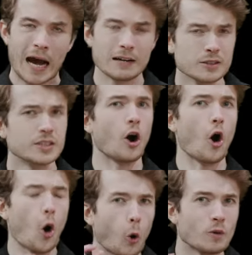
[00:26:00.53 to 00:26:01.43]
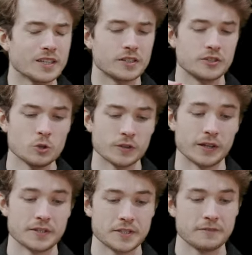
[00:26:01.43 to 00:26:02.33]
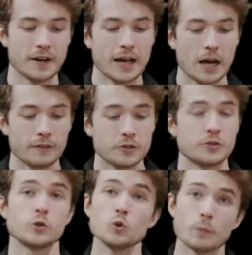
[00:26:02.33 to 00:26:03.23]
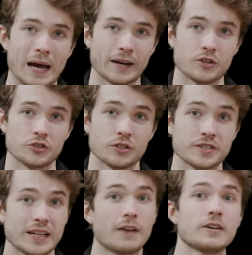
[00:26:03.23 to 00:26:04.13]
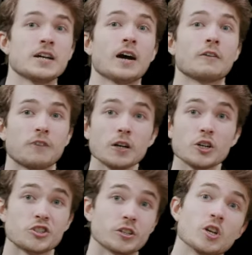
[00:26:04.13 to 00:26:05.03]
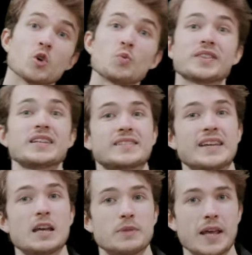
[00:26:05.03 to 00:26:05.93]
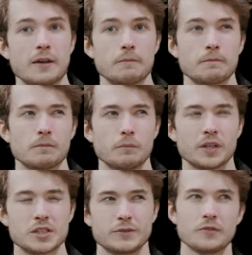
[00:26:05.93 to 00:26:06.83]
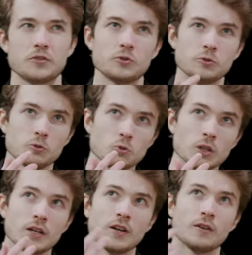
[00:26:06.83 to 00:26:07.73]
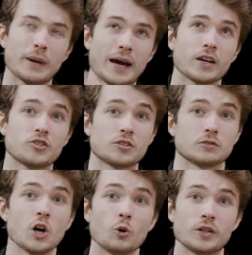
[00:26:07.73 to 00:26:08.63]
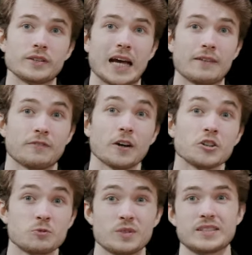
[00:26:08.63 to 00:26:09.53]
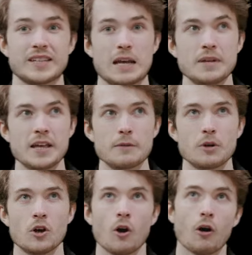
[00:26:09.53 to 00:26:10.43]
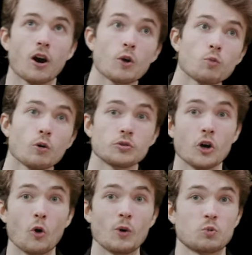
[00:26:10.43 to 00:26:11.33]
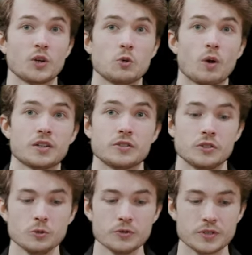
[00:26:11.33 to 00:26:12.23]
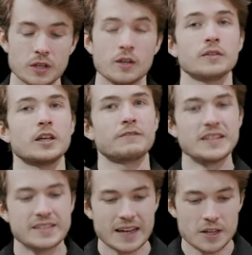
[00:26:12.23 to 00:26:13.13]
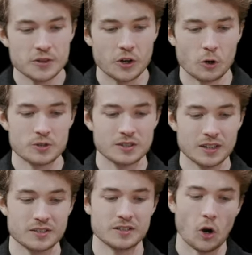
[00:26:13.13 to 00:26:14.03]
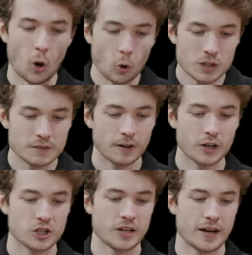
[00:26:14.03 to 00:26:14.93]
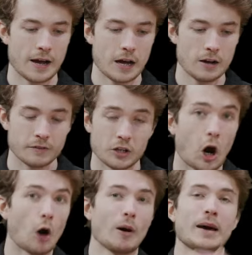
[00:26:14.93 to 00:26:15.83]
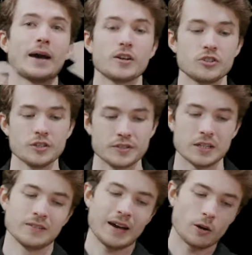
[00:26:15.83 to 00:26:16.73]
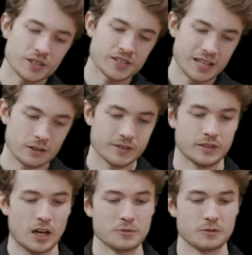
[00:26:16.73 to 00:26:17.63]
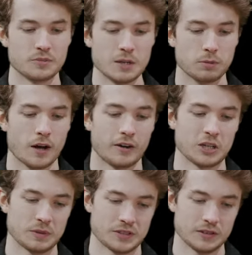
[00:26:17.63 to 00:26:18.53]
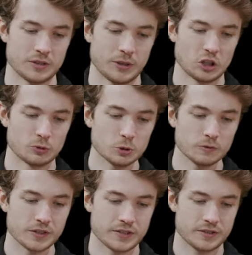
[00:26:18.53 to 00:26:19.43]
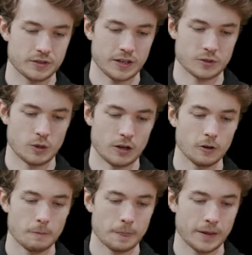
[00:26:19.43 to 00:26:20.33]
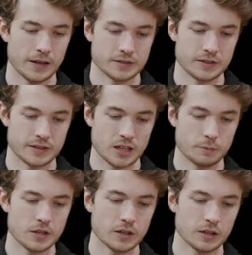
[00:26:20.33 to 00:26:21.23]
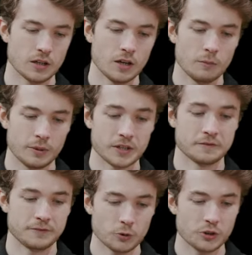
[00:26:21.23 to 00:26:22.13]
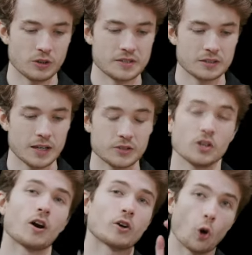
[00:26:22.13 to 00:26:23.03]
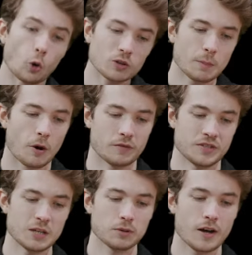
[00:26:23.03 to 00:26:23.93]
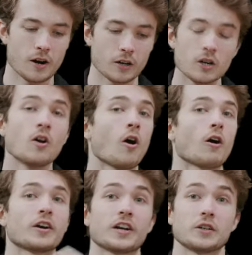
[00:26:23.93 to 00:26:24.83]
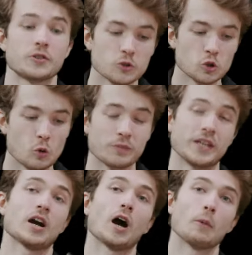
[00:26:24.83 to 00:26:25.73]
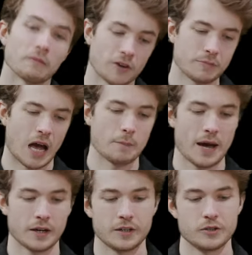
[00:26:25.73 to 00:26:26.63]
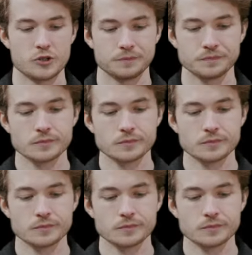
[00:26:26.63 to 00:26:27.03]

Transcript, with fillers: I really only need to do this if I have two packages that have a function with the same name. Because if you have two packages loaded that have functions with the same name, R won't know which one you want to use. If instead, though, select is the only function I have in all my packages, I don't need to tell it that it comes from dplyr explicitly. So I could remove this as well as this up here, because filter and select are only part of dplyr. R can assume they come from that package.